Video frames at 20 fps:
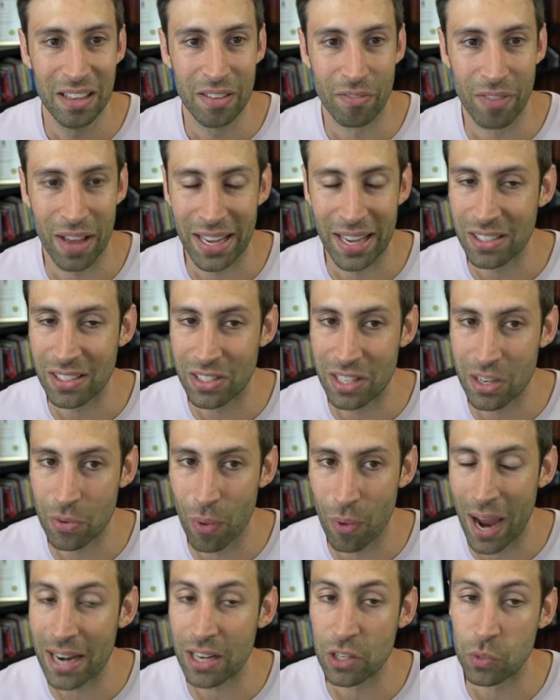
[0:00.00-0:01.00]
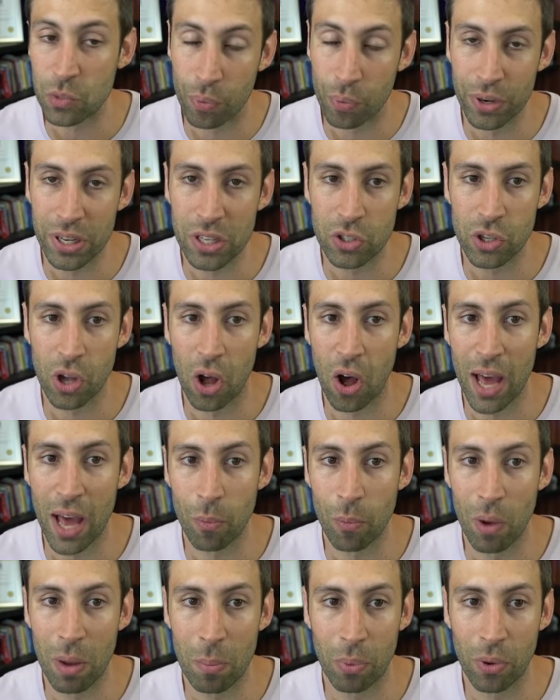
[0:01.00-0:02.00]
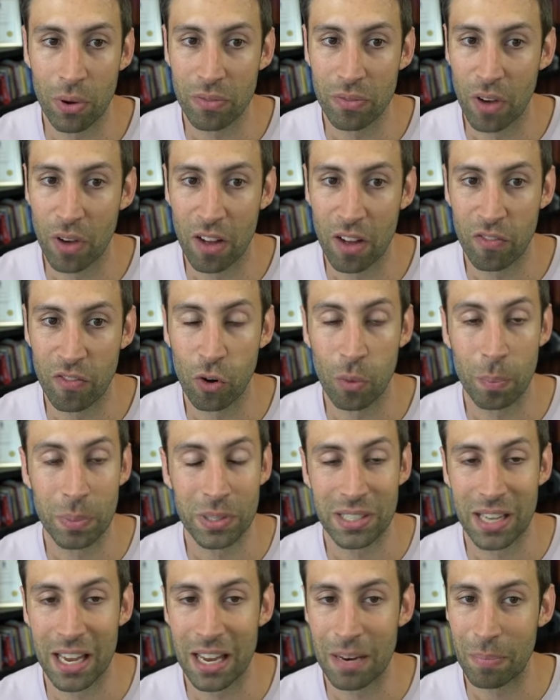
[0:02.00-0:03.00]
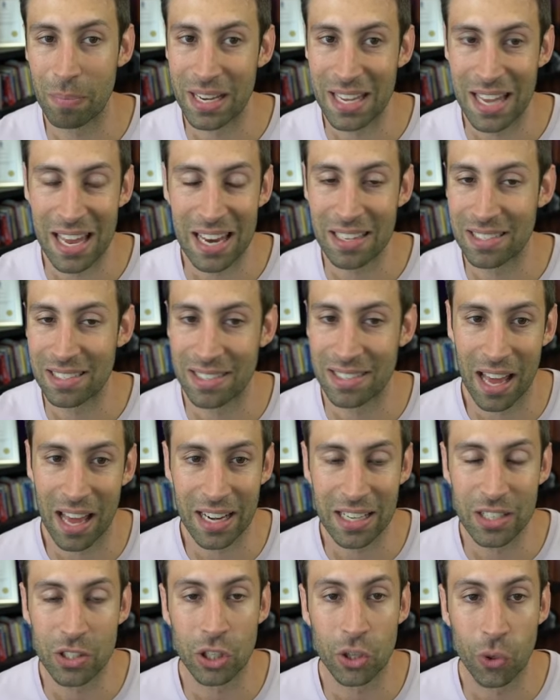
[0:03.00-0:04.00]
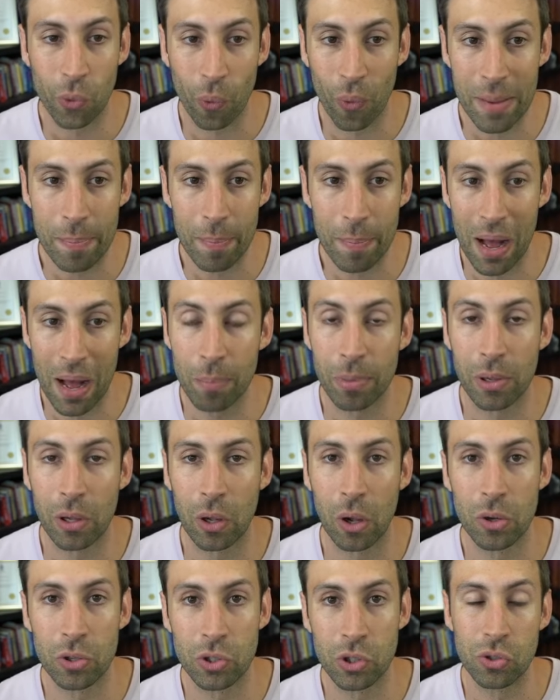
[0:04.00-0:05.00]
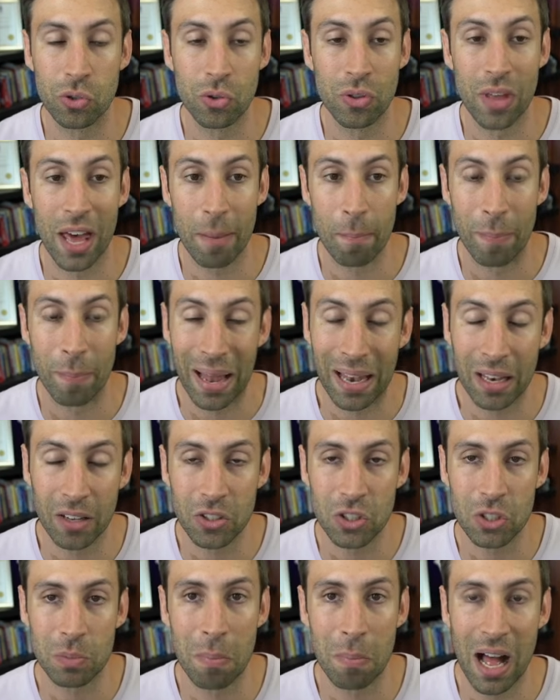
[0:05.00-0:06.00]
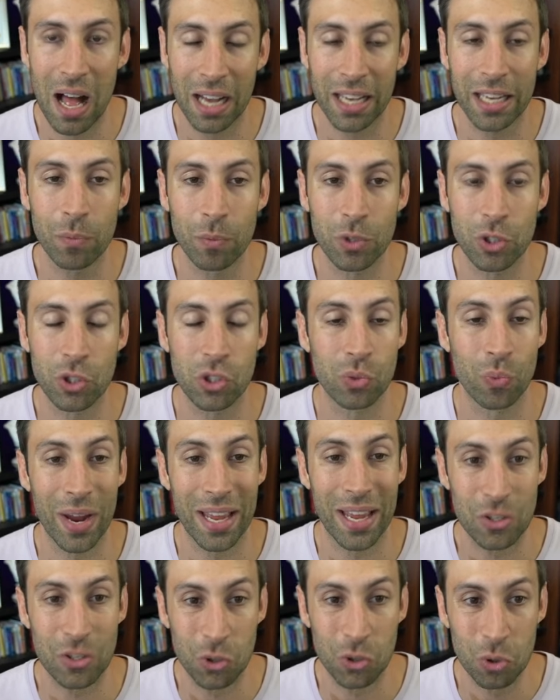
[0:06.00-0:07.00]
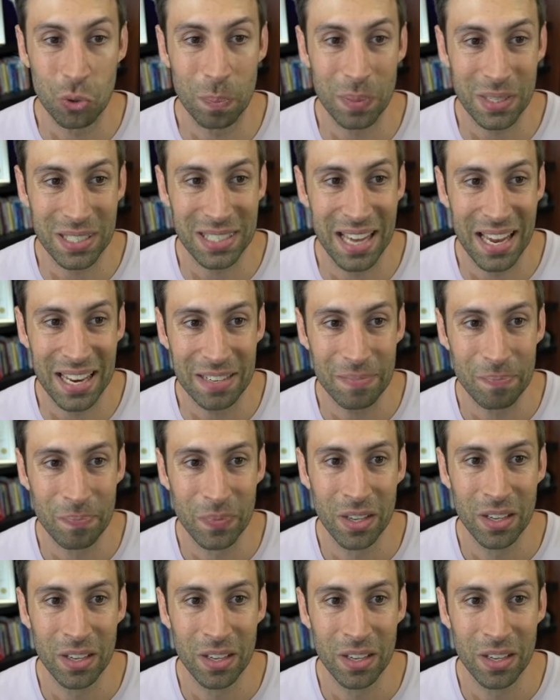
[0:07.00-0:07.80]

Vacancy rate is pretty tight, 1.54%, but again, it's starting to creep up closer to that balanced market, which is around 2%.